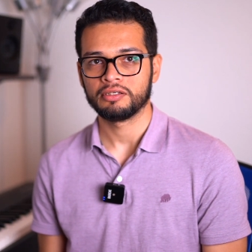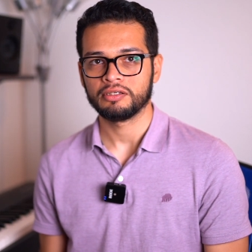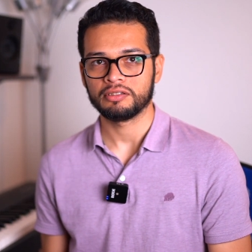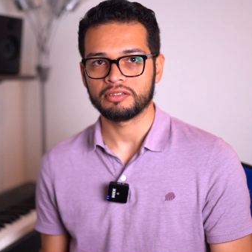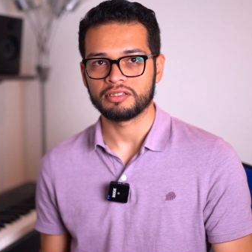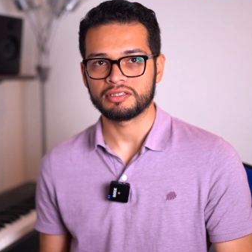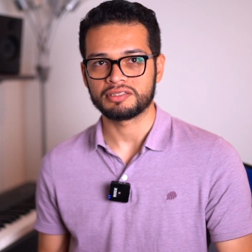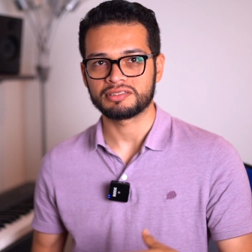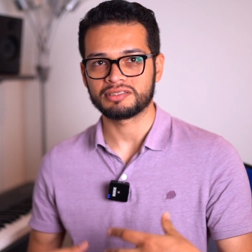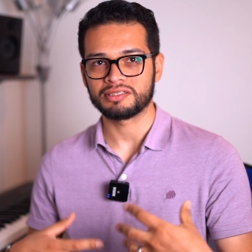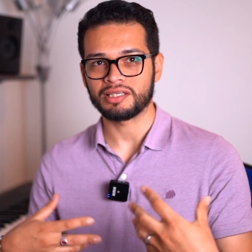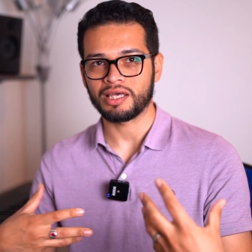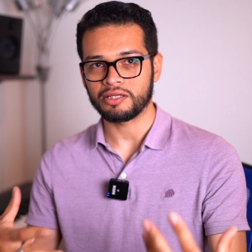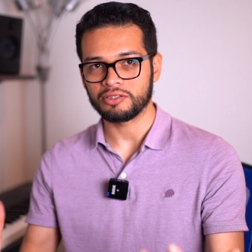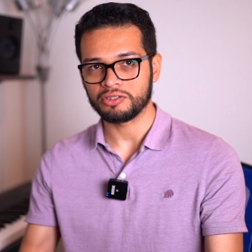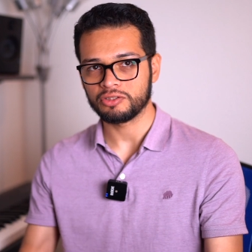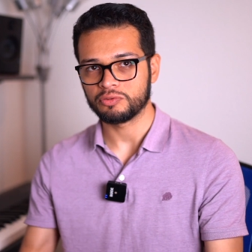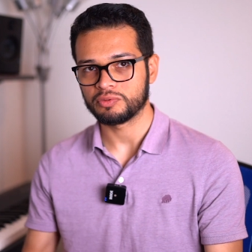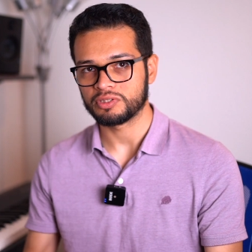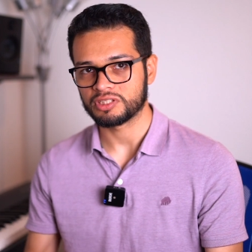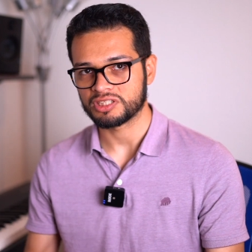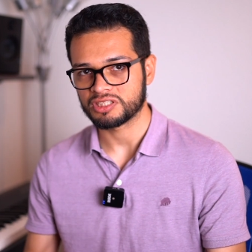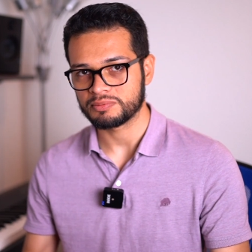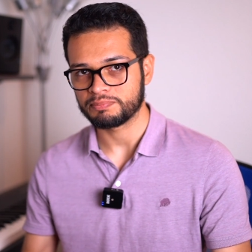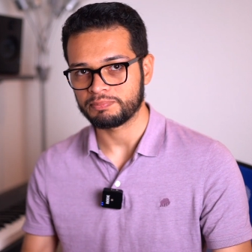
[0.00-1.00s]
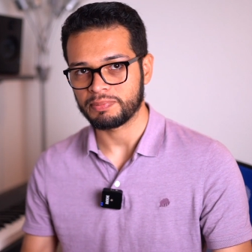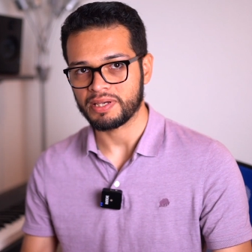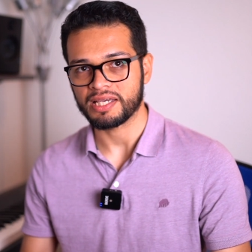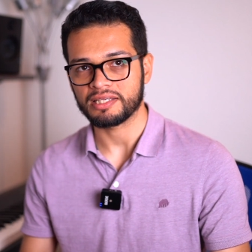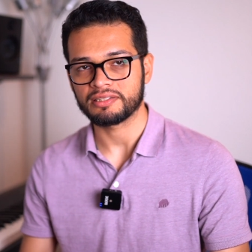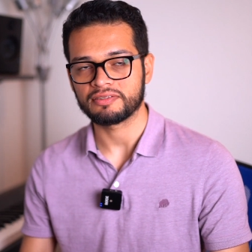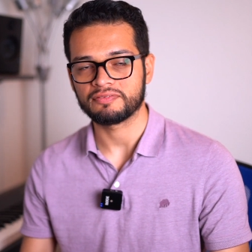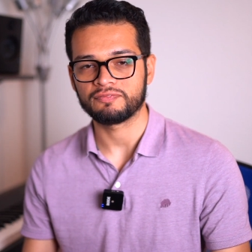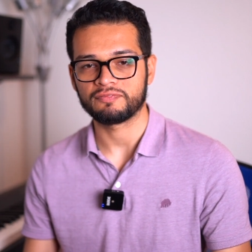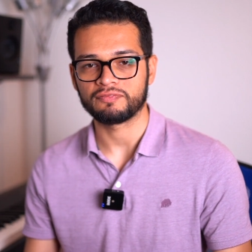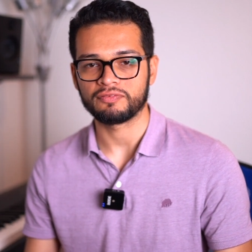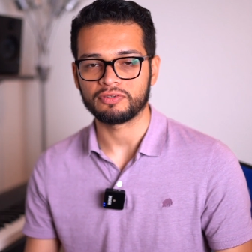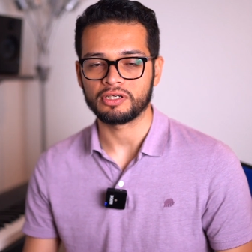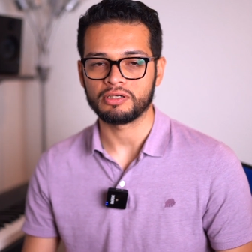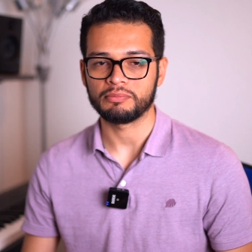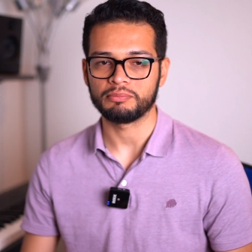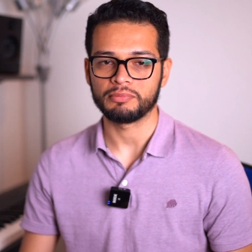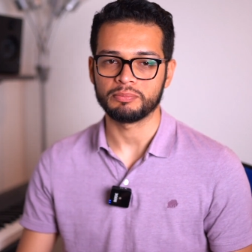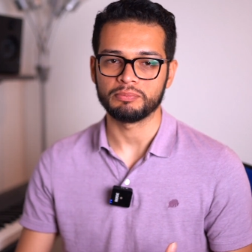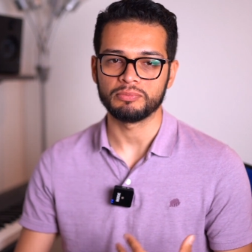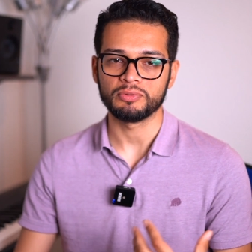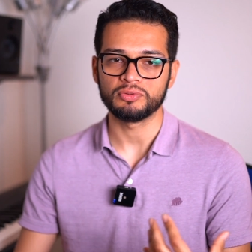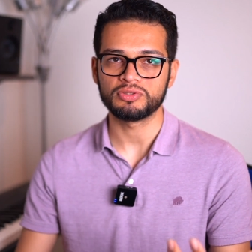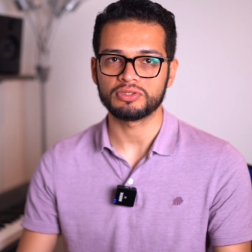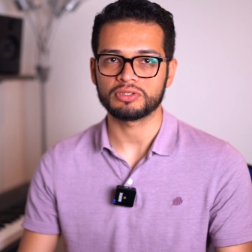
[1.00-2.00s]
The sound you would expect from a
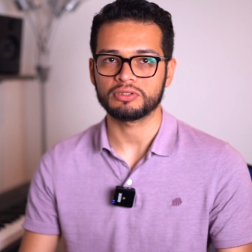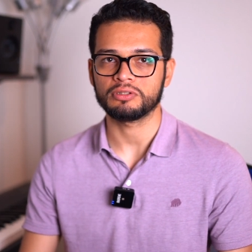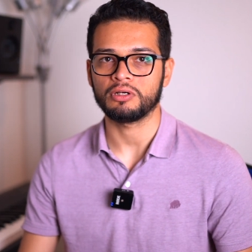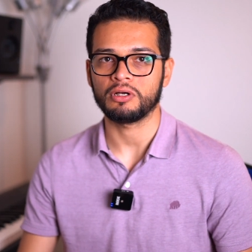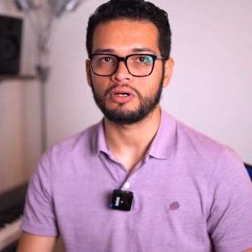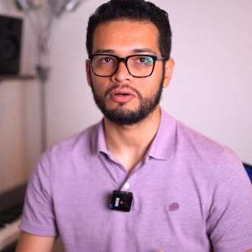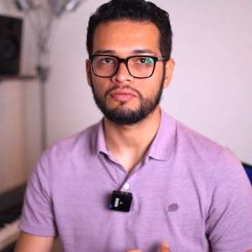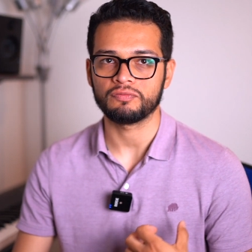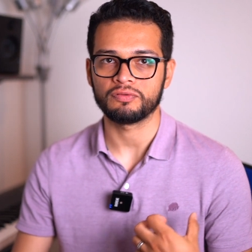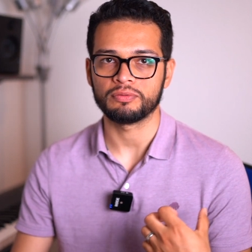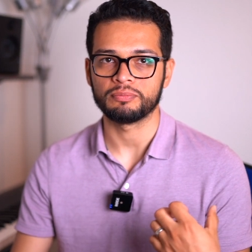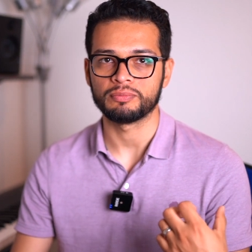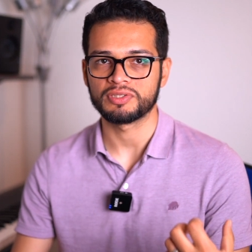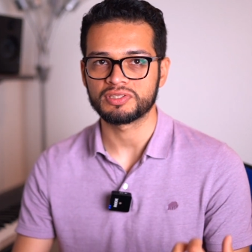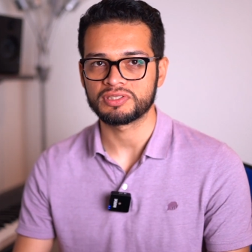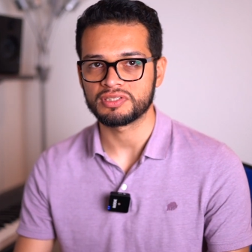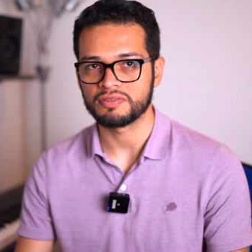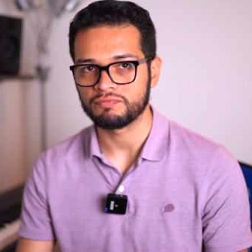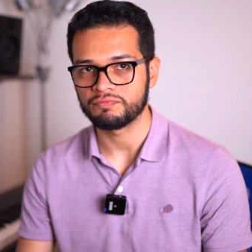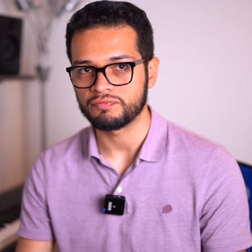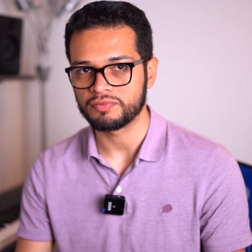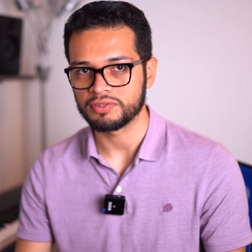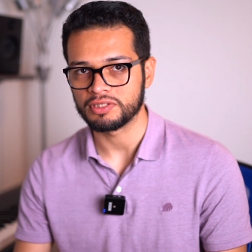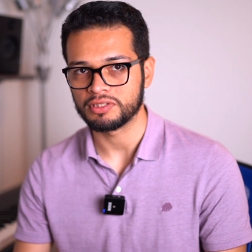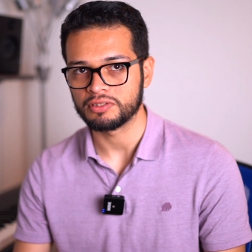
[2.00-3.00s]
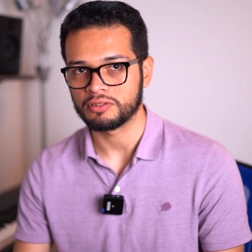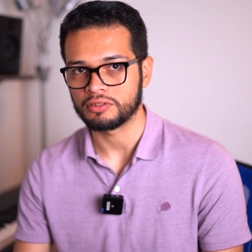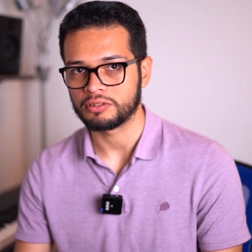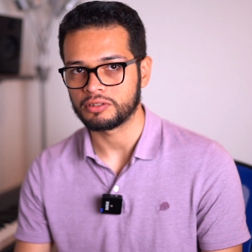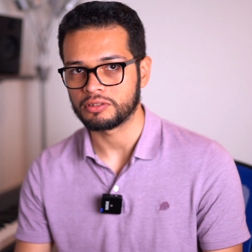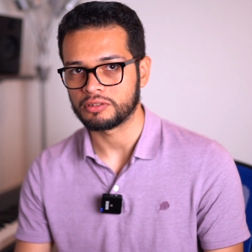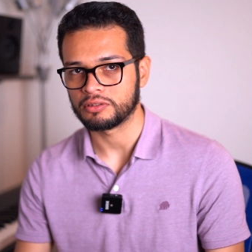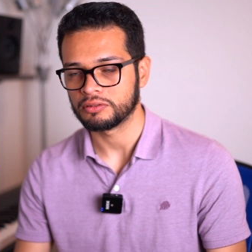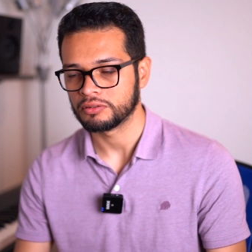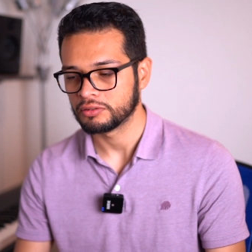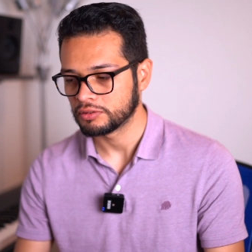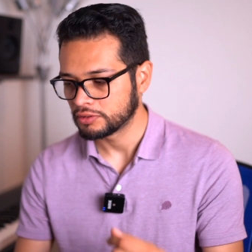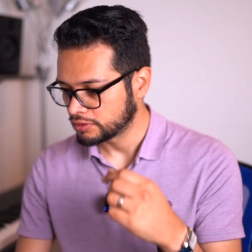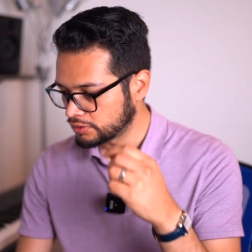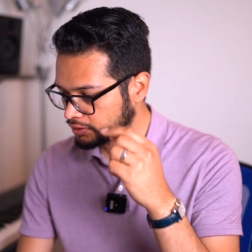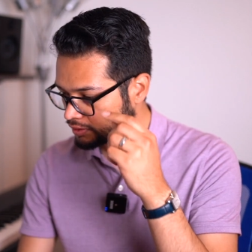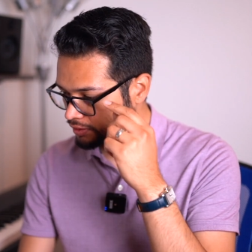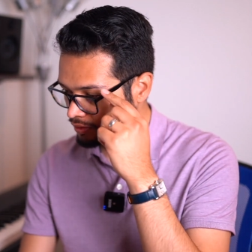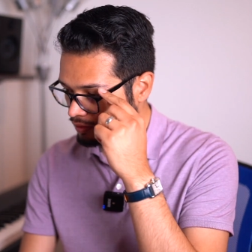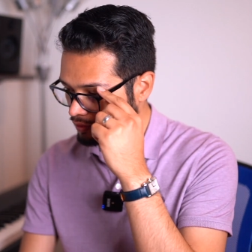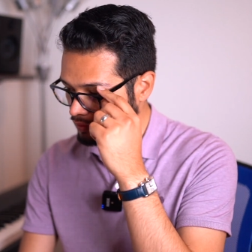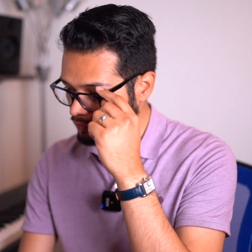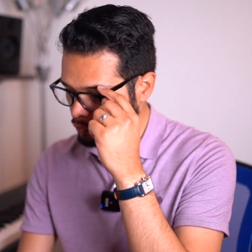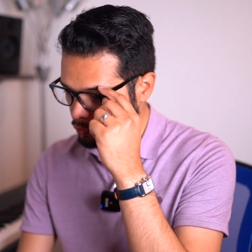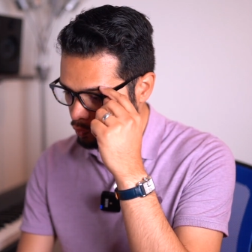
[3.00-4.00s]
music hall, from a symphony hall,
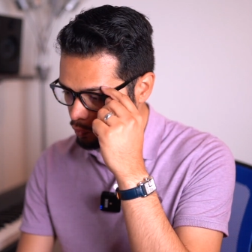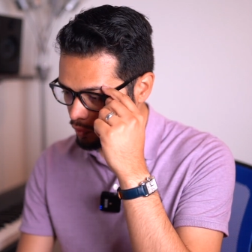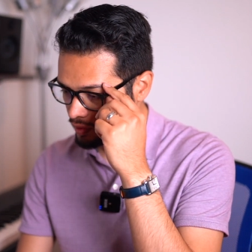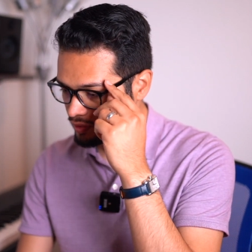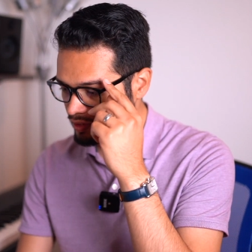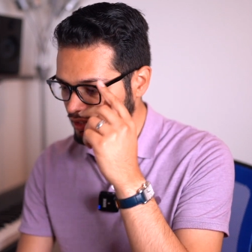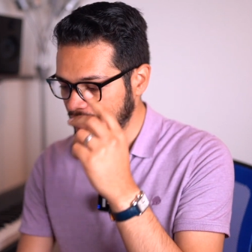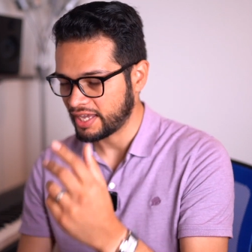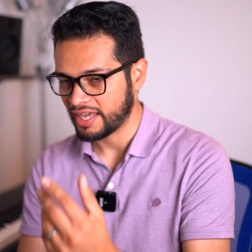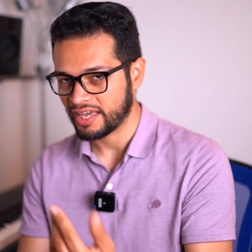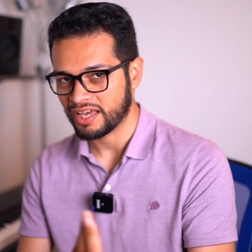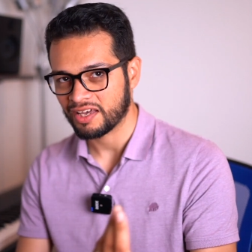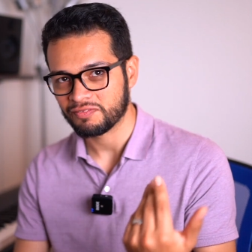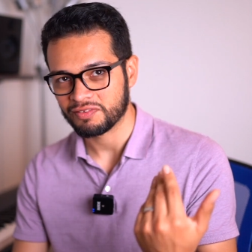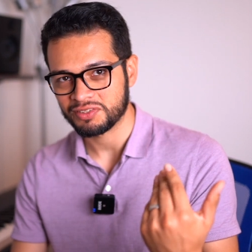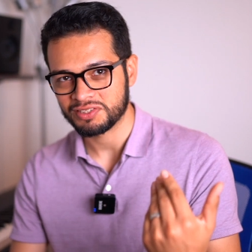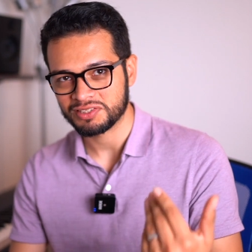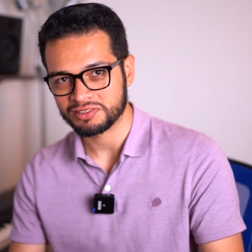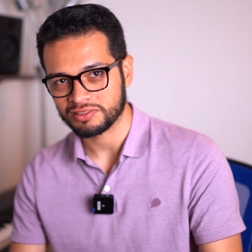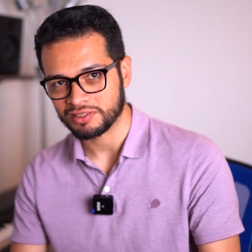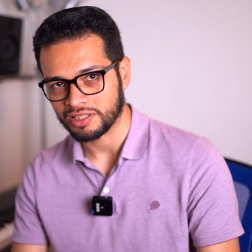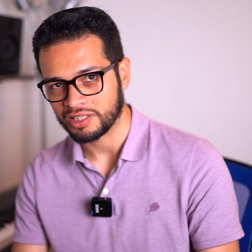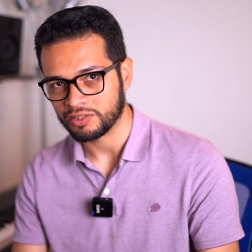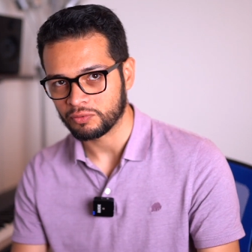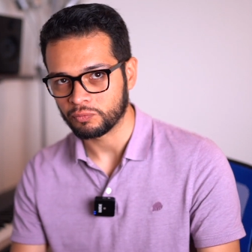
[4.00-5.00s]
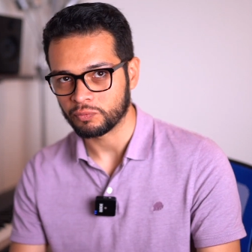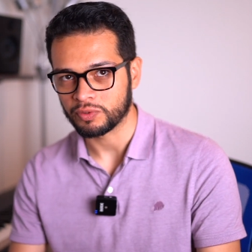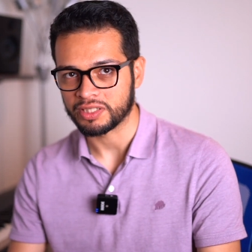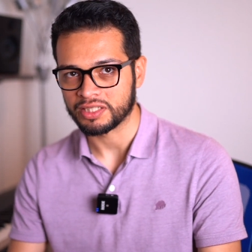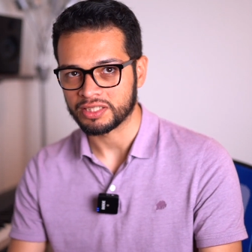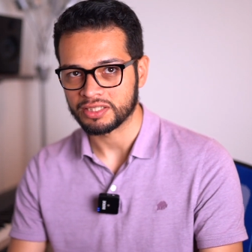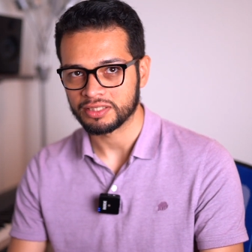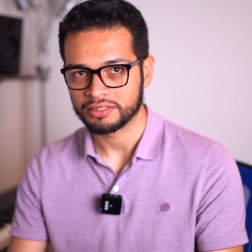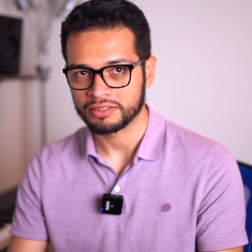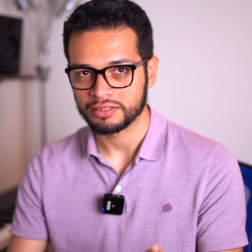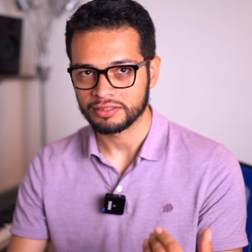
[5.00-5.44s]
where they have a Steinway.